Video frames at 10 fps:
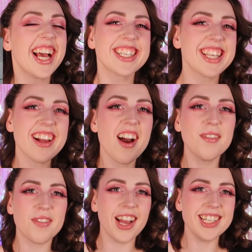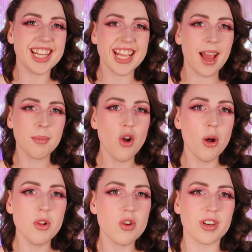because I can't find any
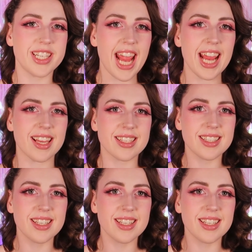abnormal critiques.